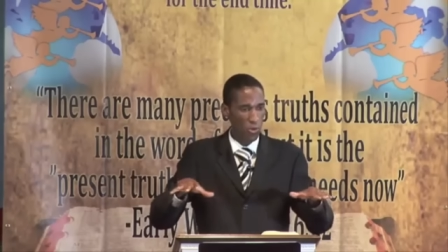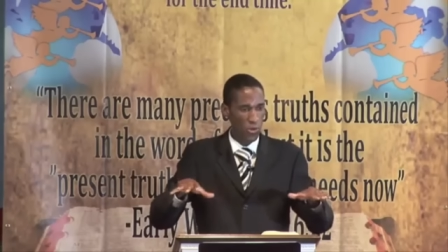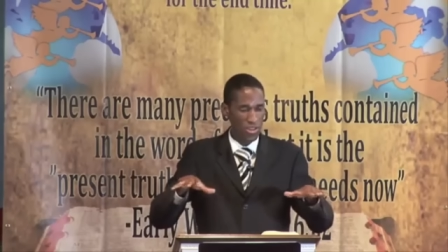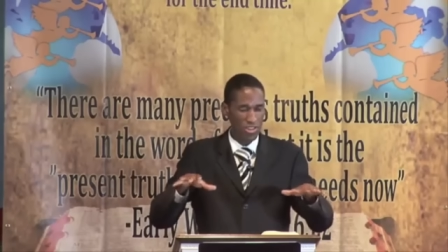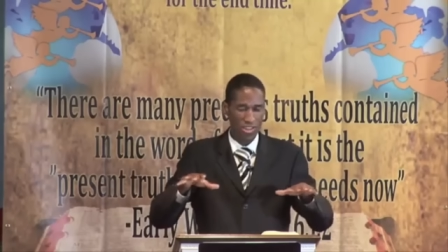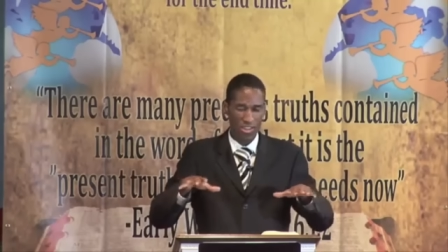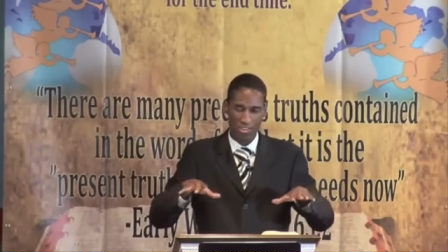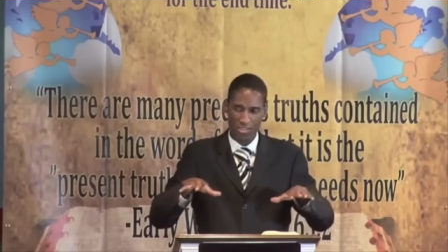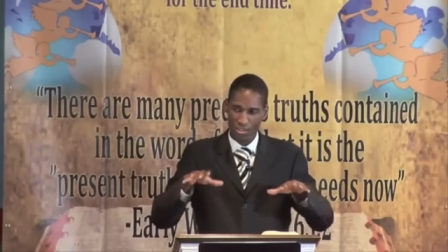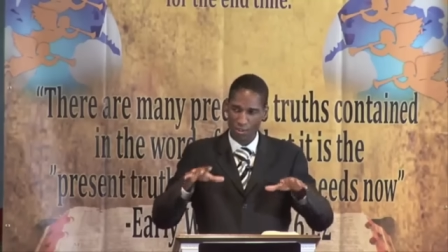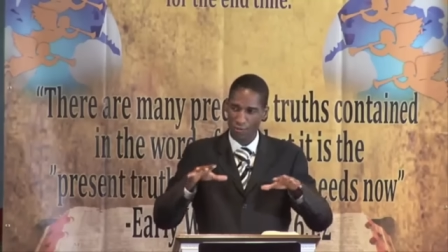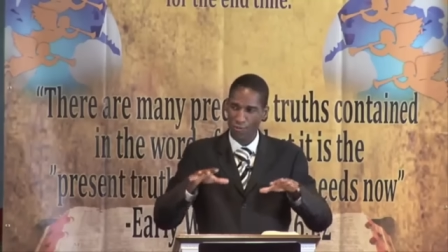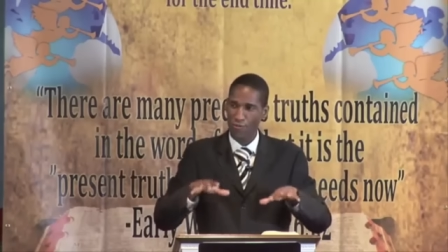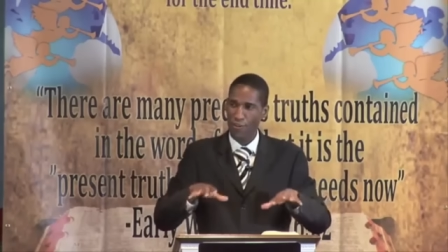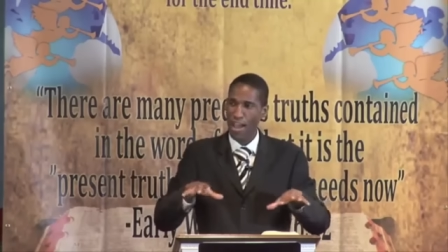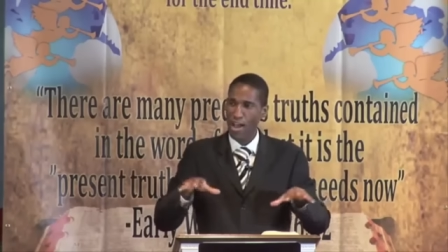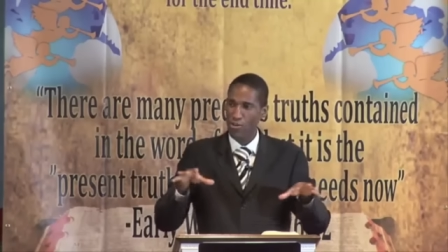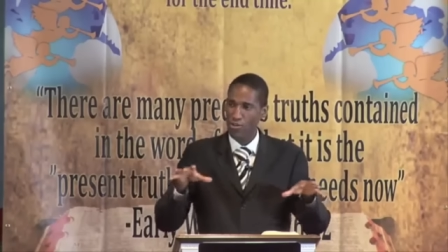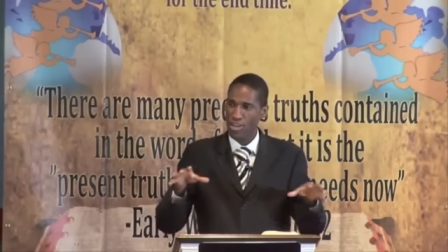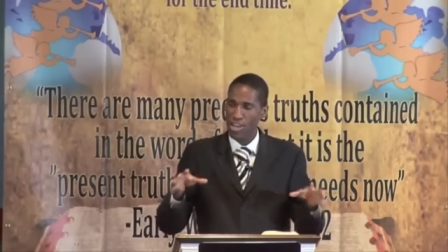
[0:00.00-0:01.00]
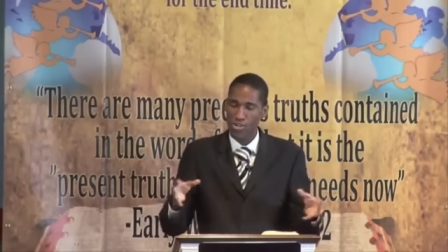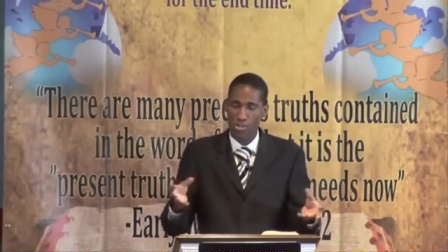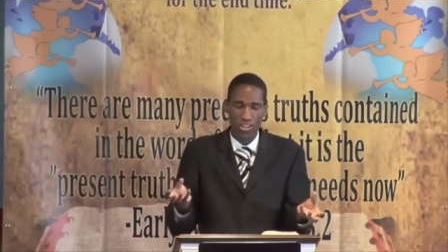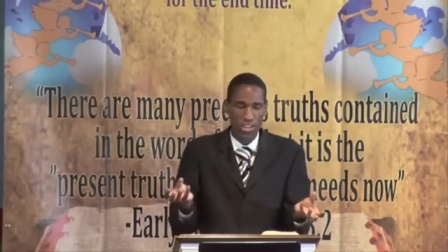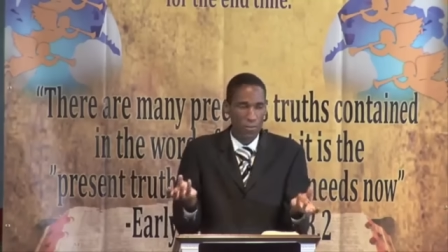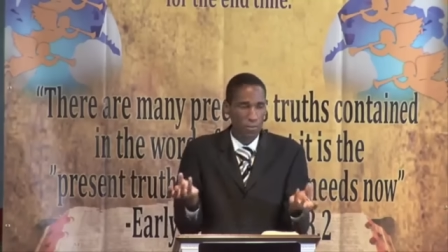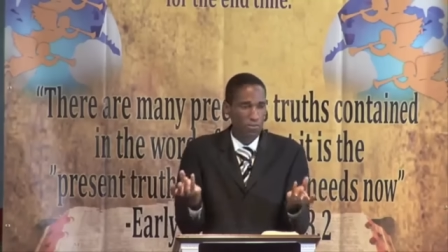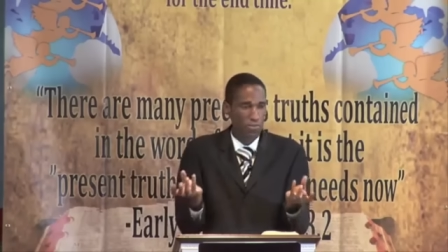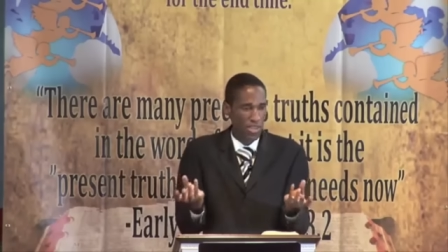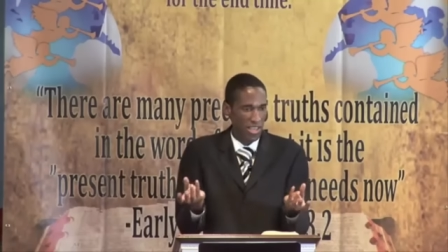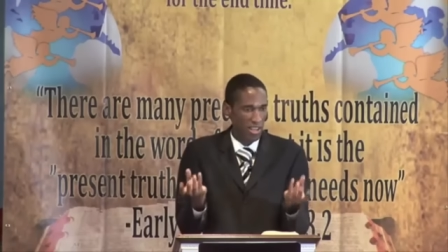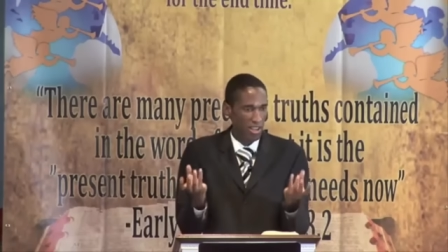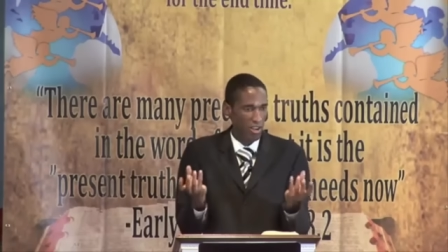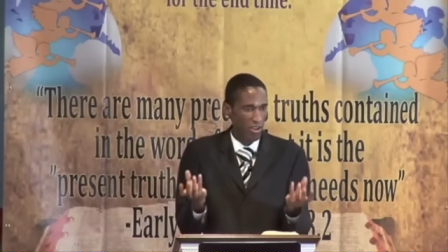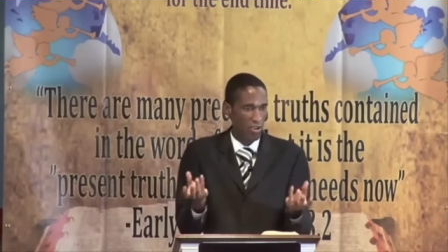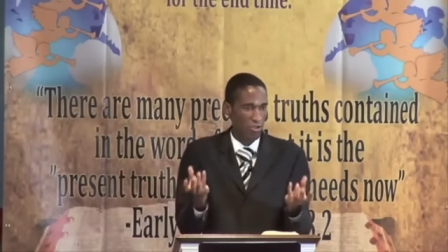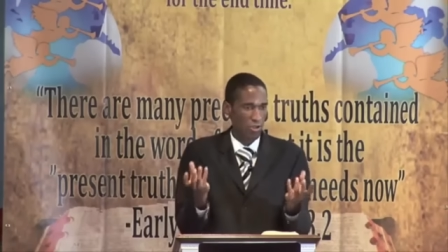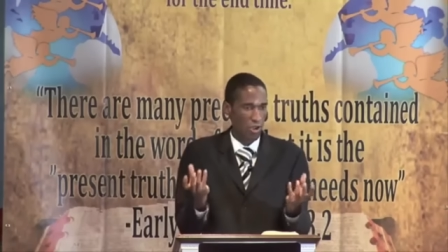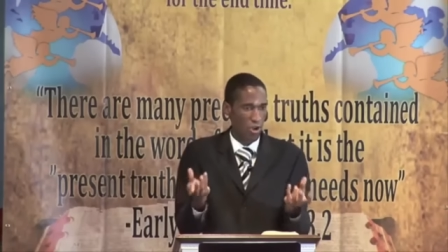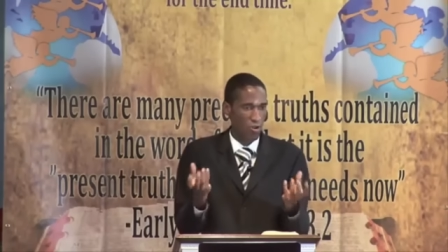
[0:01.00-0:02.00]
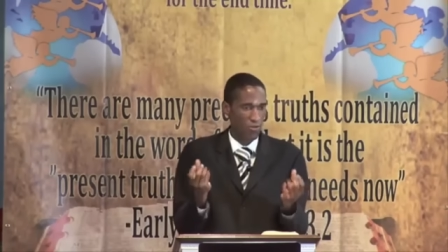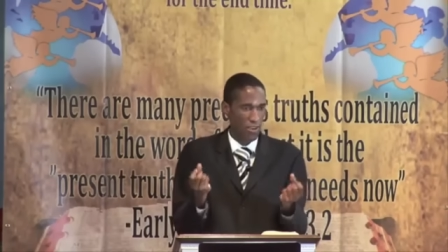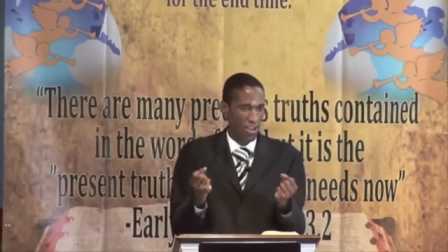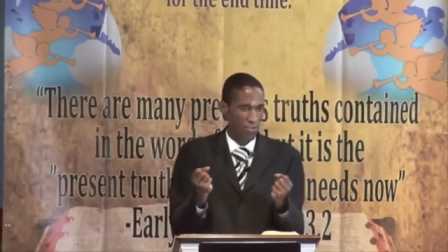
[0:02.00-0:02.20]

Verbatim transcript: which is the foundation, the pillars of